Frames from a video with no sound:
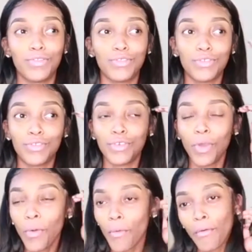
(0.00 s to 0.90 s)

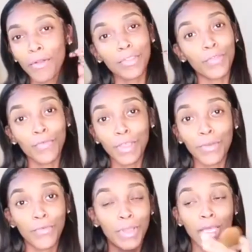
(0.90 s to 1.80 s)
2 or
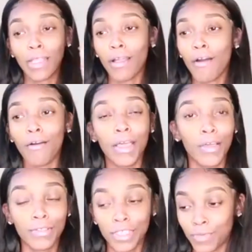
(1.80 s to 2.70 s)
3 when all
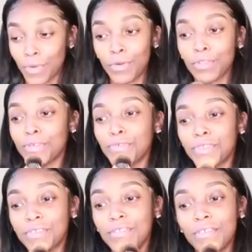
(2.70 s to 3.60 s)
hell just broke loose.